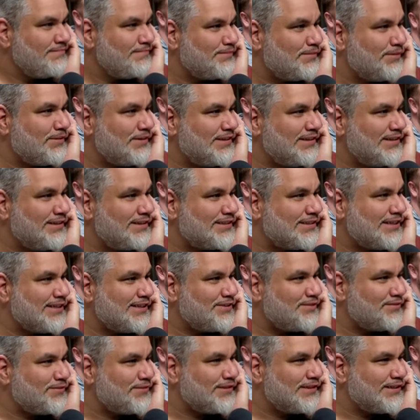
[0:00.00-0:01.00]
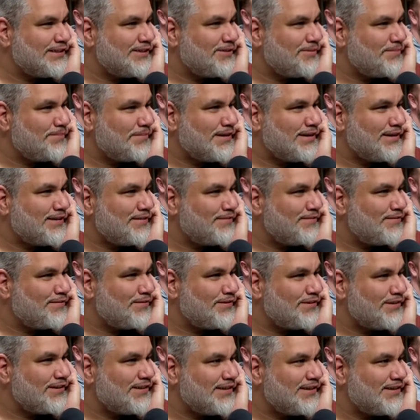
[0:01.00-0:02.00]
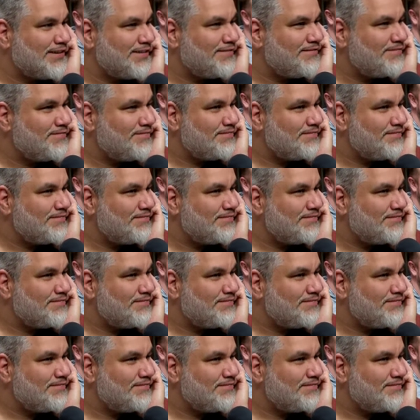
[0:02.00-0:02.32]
Boy, this guy's really going back and forth here.